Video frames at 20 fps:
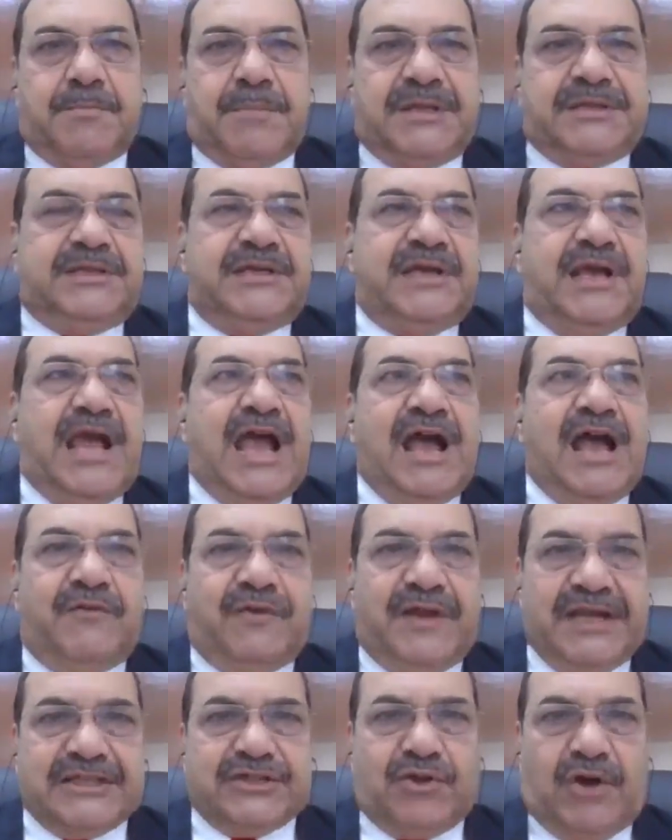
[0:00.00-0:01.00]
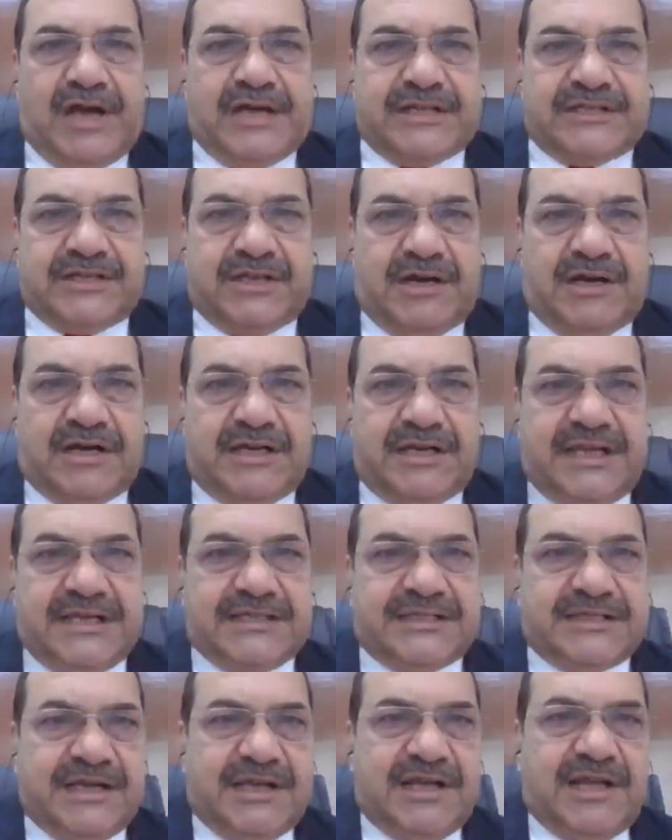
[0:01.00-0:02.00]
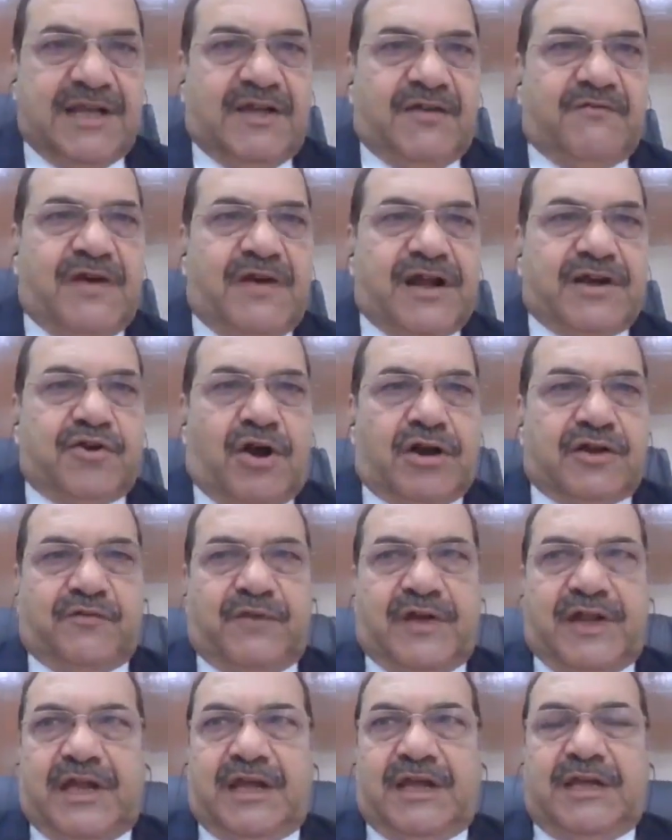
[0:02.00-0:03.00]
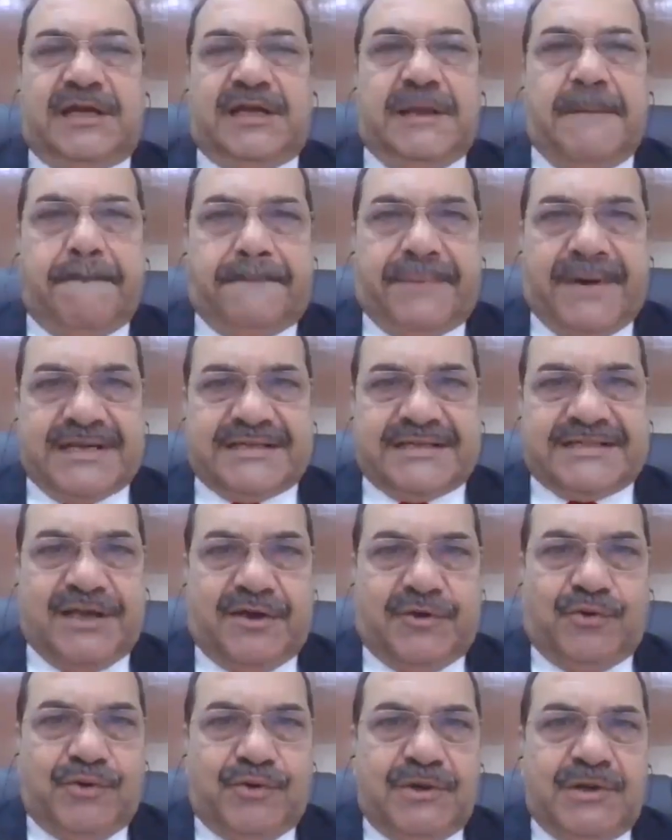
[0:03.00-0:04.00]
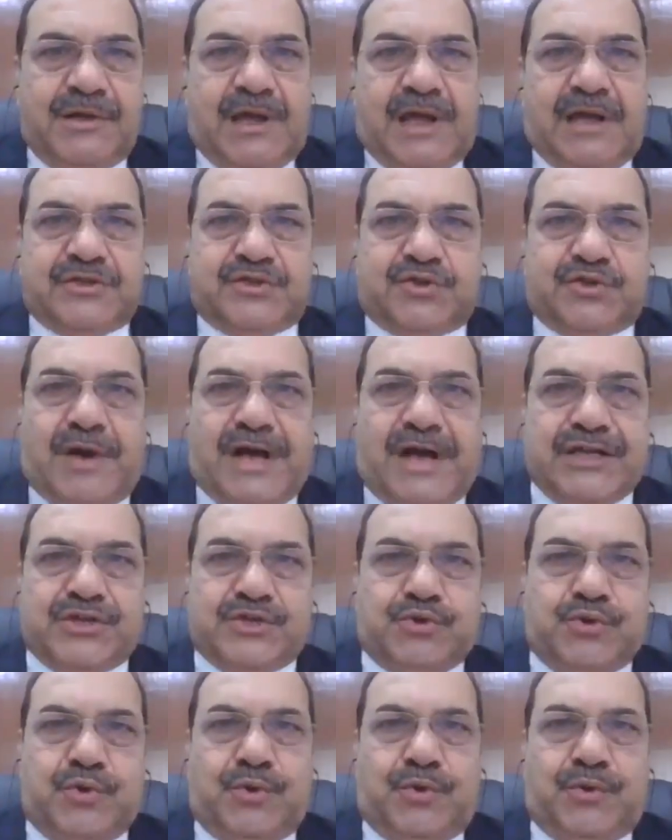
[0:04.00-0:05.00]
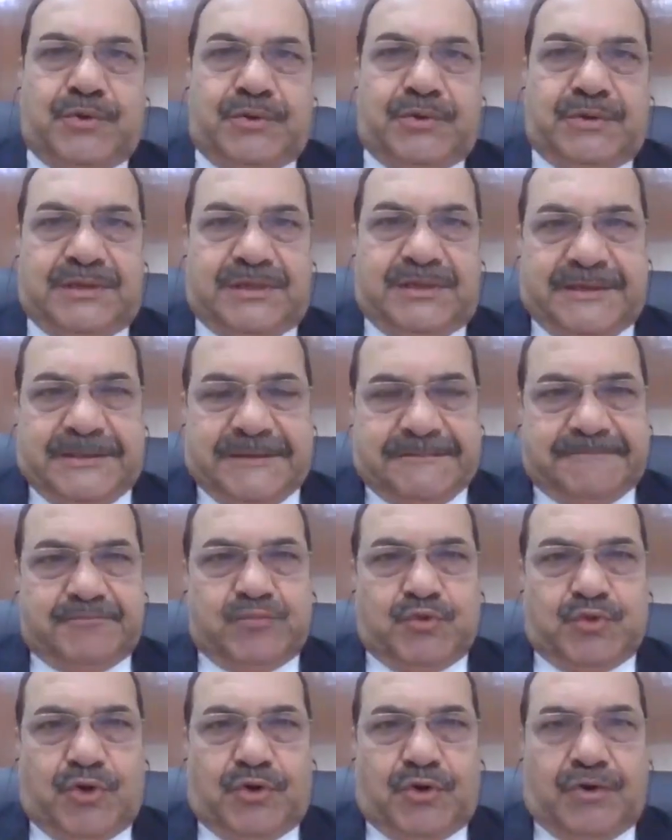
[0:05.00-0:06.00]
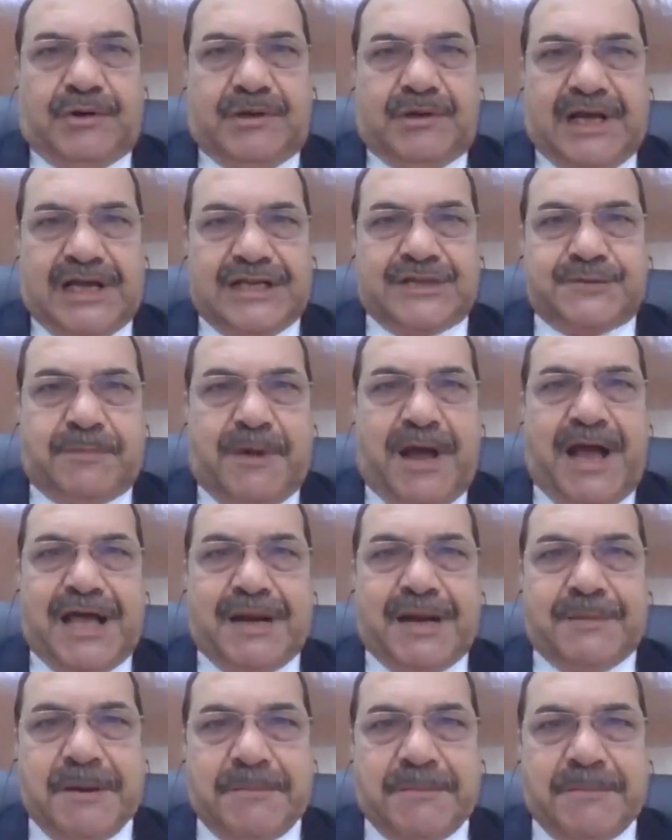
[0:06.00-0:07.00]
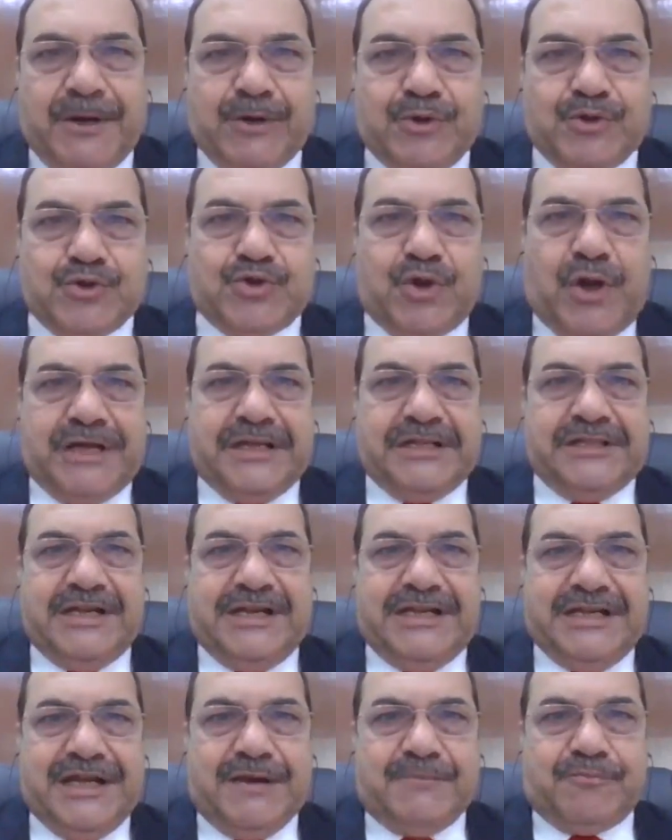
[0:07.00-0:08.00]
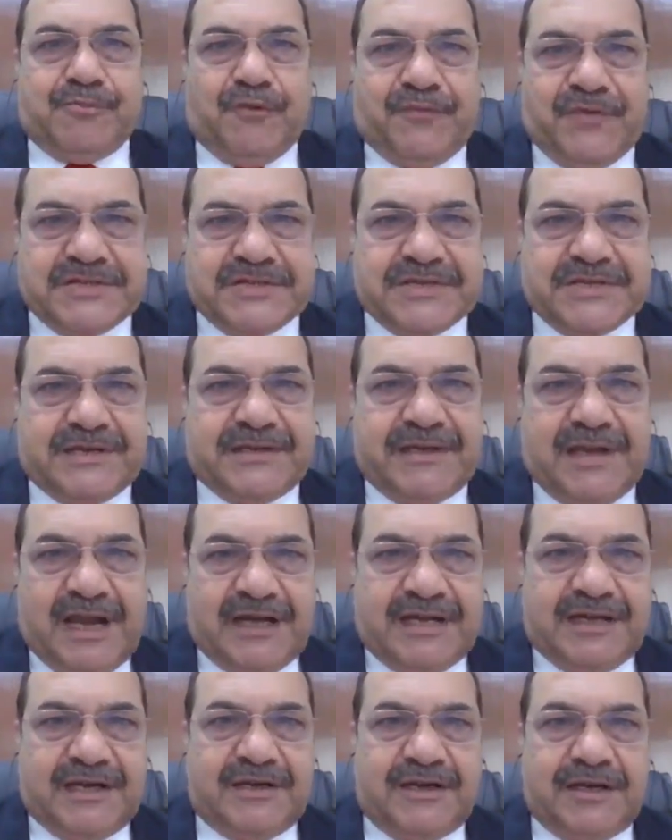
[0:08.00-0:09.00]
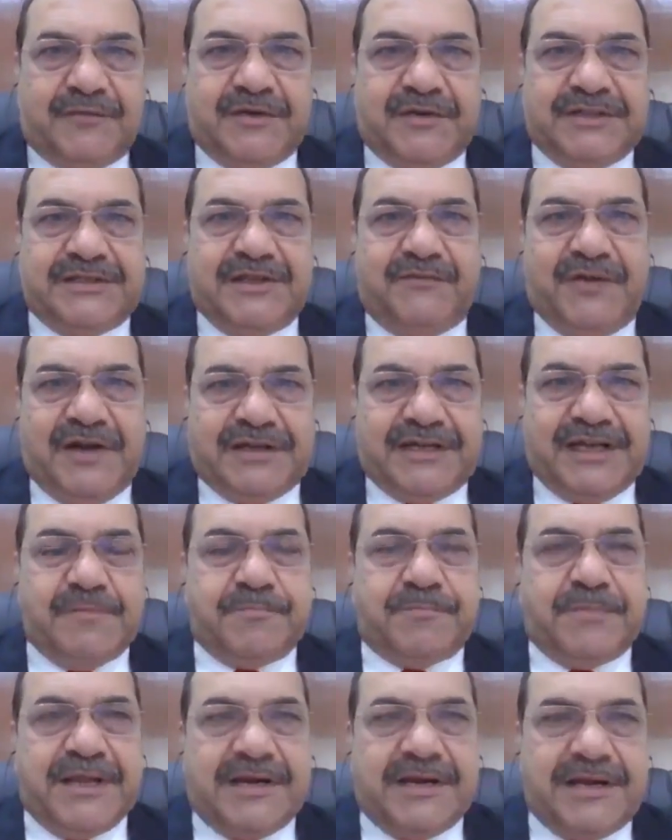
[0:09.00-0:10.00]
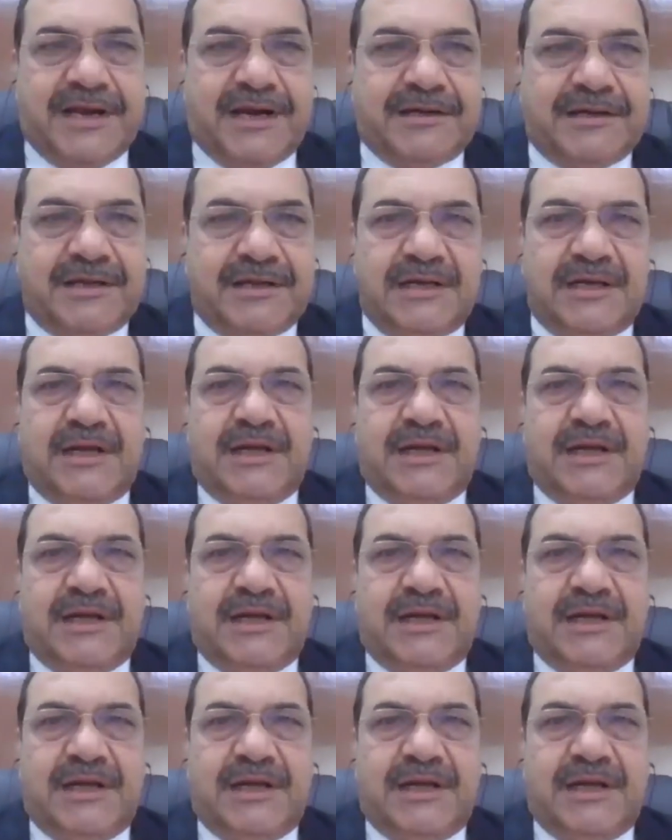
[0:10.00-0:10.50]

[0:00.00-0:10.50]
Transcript: But the average lawyer's earnings were not very impressive so as to, you know, aspire people to join the legal profession, and with the waiting period.